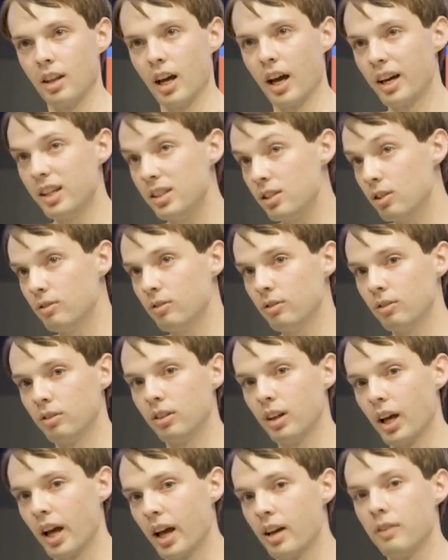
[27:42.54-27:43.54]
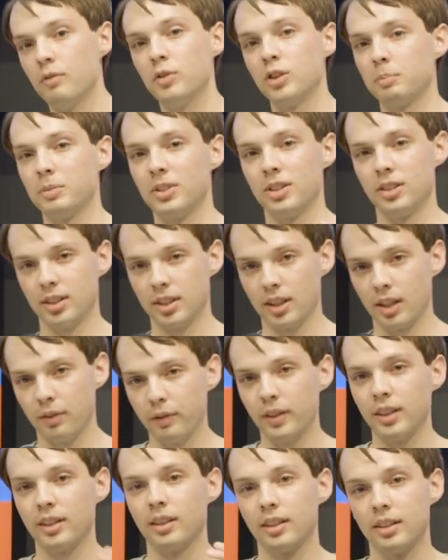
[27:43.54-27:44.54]
I don't have
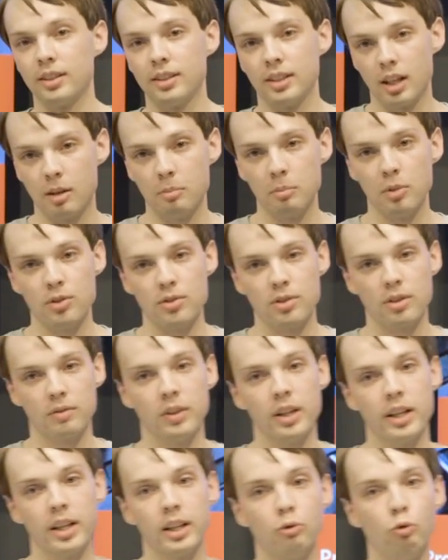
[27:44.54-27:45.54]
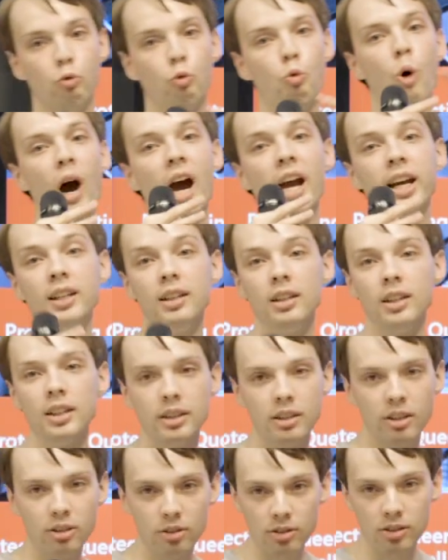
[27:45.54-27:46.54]
specific examples of like widely
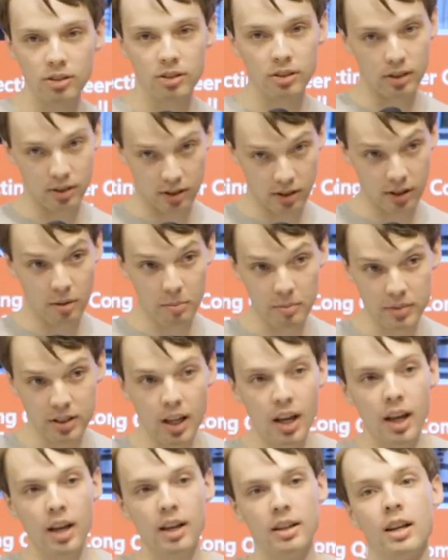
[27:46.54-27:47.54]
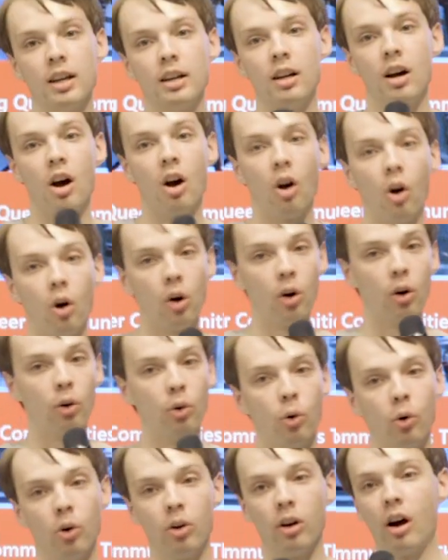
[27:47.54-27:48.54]
used systems that are
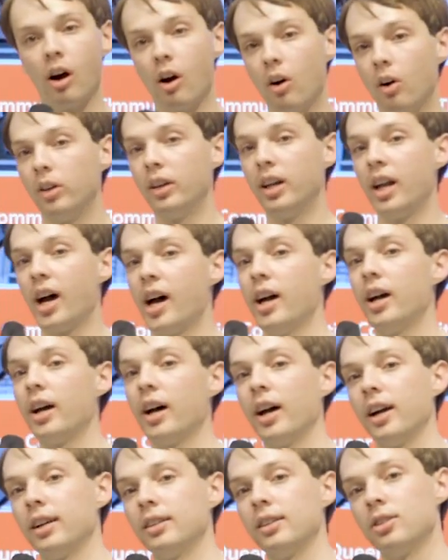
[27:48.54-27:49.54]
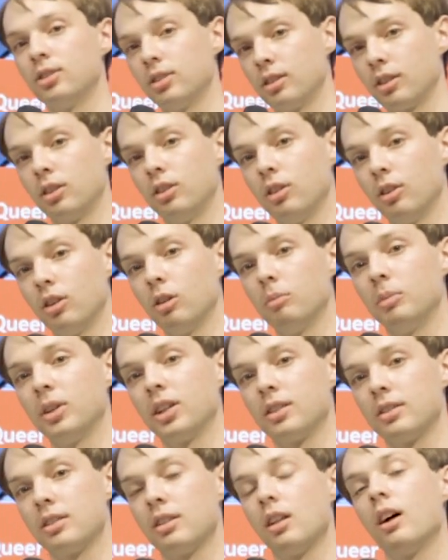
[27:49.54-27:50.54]
or are not highly secure
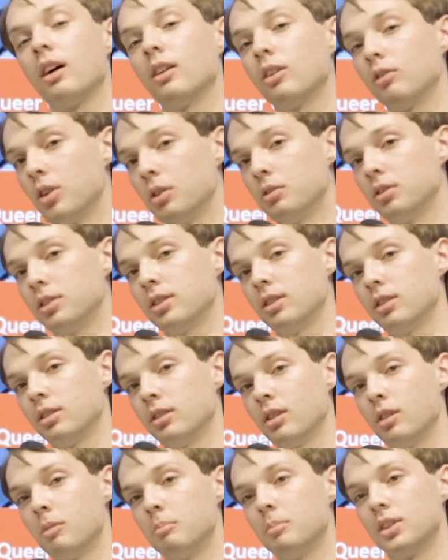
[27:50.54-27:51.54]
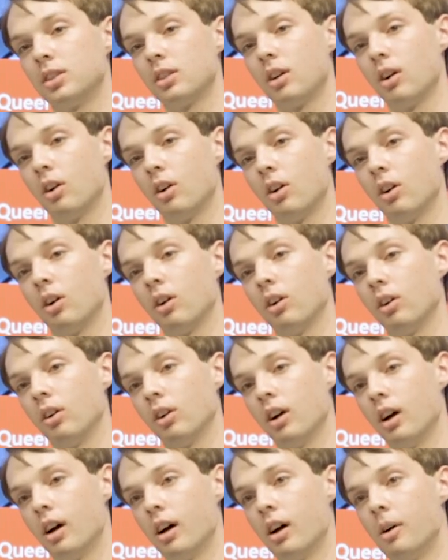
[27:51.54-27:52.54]
because a lot of those systems
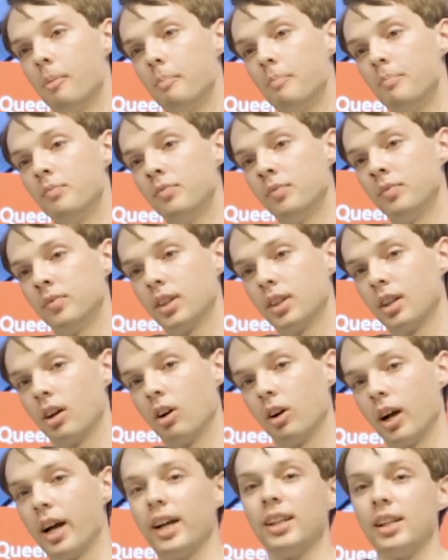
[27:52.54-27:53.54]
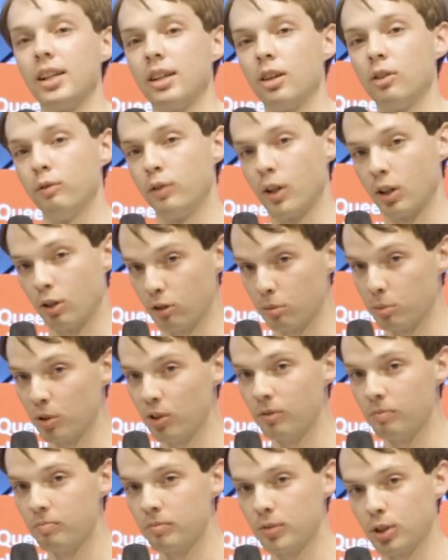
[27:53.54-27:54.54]
are, um, are highly
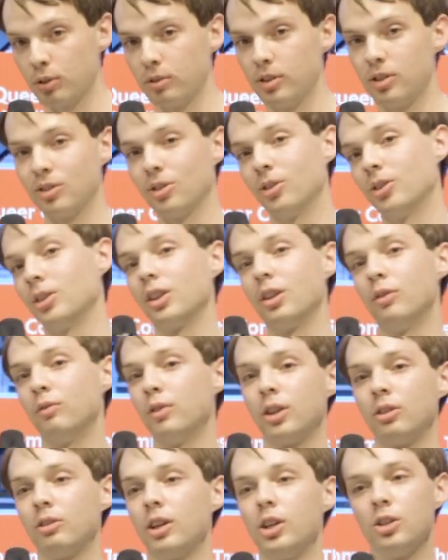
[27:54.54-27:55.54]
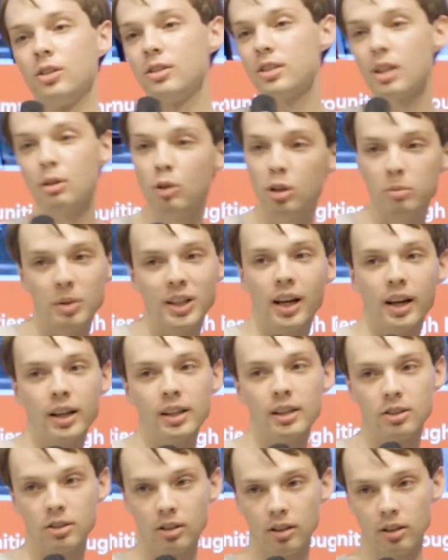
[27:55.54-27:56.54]
configurable. So in certain configurations, they would be
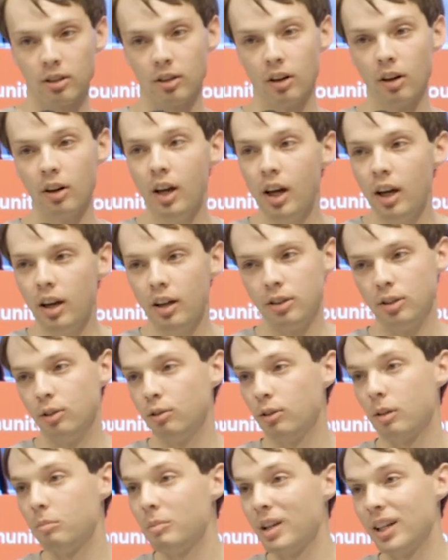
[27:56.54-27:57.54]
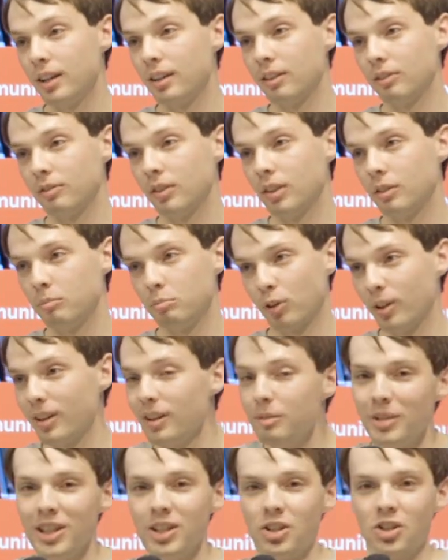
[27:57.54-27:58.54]
highly secure. You can make
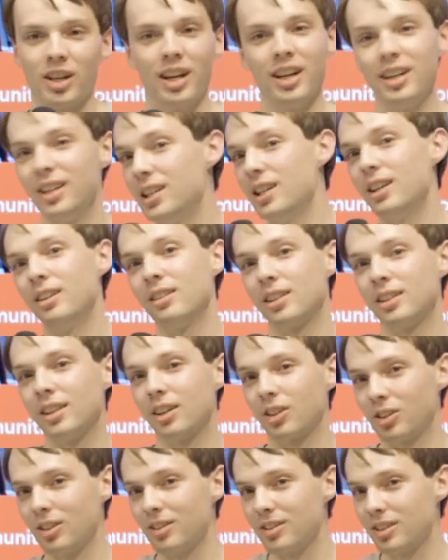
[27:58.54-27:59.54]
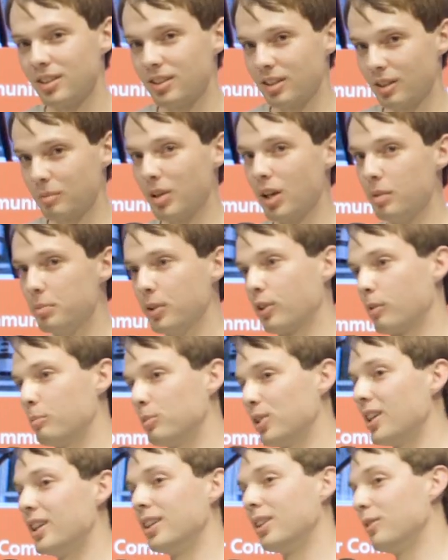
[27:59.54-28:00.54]
pretty much any data collection system HIPAA
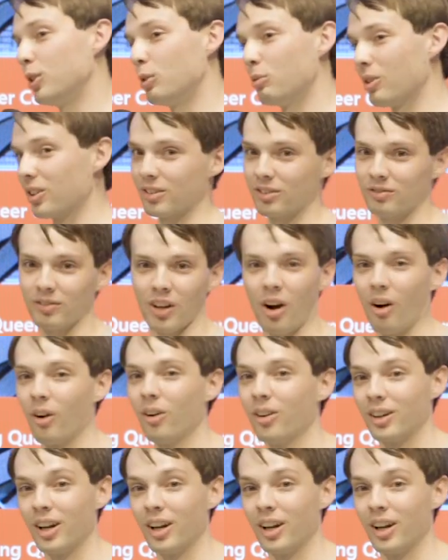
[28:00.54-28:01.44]
compliant if you work hard